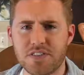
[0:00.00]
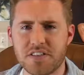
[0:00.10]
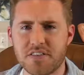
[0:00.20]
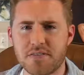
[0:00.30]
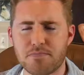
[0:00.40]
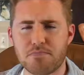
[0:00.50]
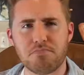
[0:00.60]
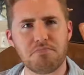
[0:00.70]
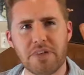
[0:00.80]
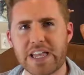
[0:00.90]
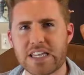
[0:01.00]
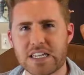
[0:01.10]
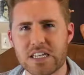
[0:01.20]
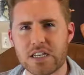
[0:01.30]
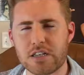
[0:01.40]
It's like,
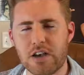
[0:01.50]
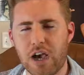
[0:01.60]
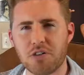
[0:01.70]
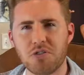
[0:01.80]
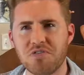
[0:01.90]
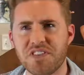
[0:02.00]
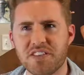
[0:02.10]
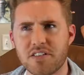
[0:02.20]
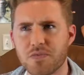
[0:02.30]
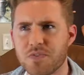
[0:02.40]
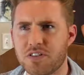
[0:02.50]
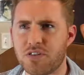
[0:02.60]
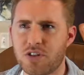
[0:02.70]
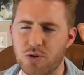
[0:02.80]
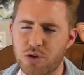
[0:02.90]
I don't know if it's a different
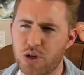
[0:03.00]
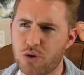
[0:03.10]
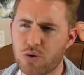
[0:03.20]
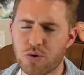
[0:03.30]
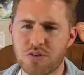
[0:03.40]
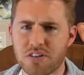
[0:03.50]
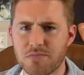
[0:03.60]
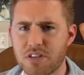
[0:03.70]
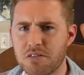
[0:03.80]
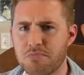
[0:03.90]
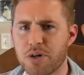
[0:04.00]
studio or something,